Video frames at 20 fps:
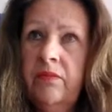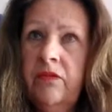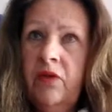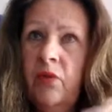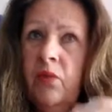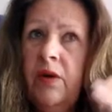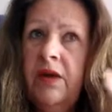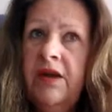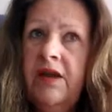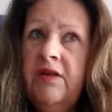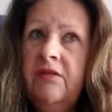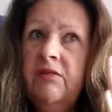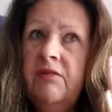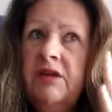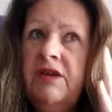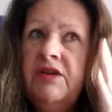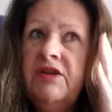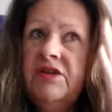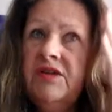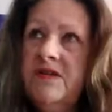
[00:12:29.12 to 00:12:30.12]
So when it
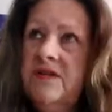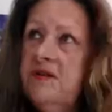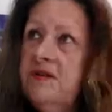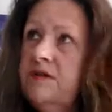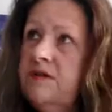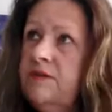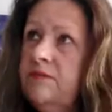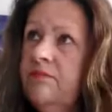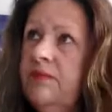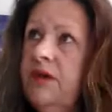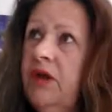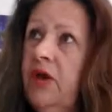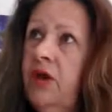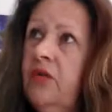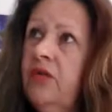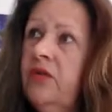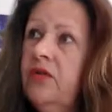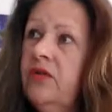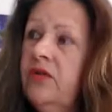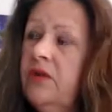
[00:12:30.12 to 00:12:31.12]
reaches
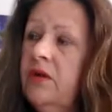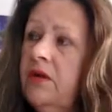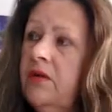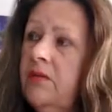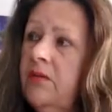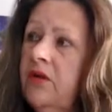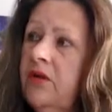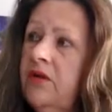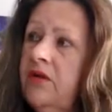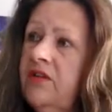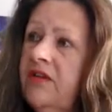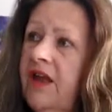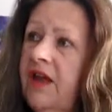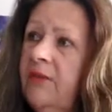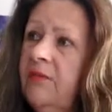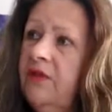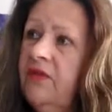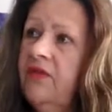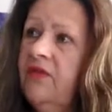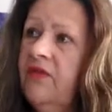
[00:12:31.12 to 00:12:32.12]
beyond the earth's
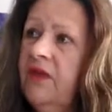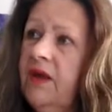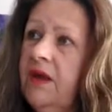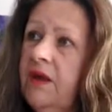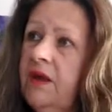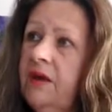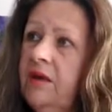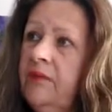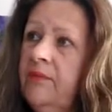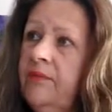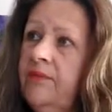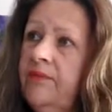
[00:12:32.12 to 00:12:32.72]
atmosphere,